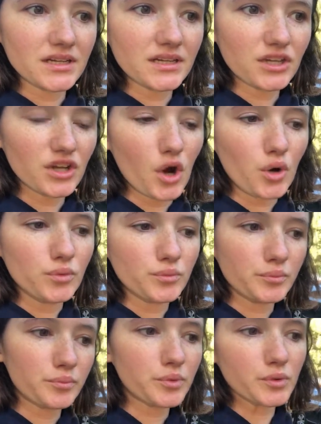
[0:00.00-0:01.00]
you know,
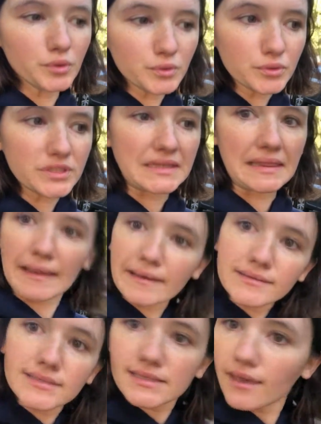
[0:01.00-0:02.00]
pruned and
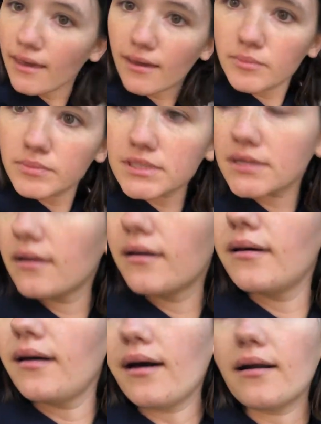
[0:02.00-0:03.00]
landscaped.
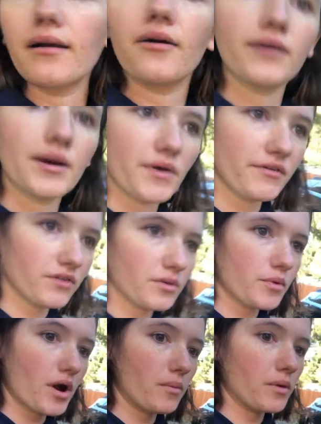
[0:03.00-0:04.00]
I don't know, I'm having a
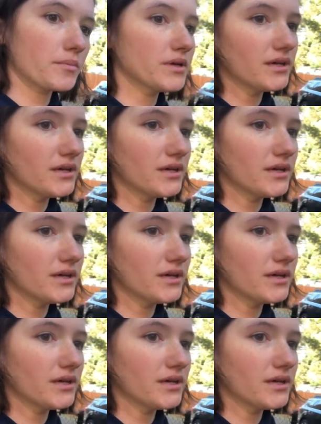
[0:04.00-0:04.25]
problem.